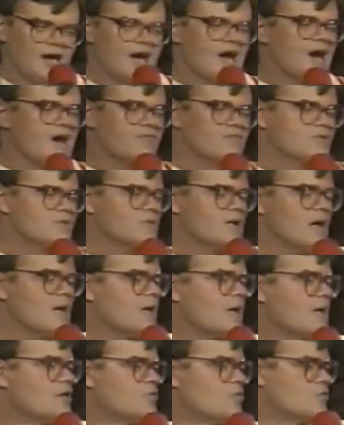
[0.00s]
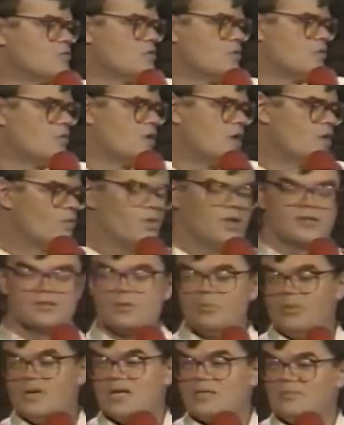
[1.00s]
After that, I don't know. I went
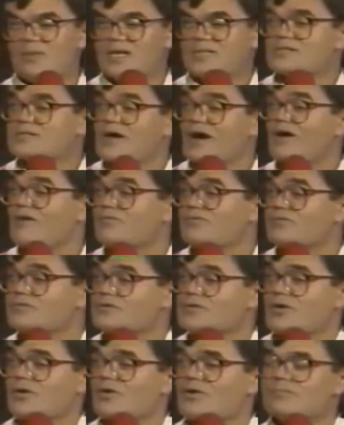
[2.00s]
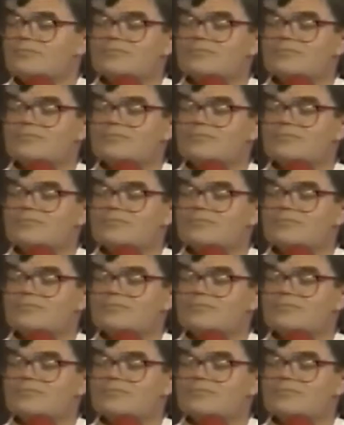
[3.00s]
to bed myself, so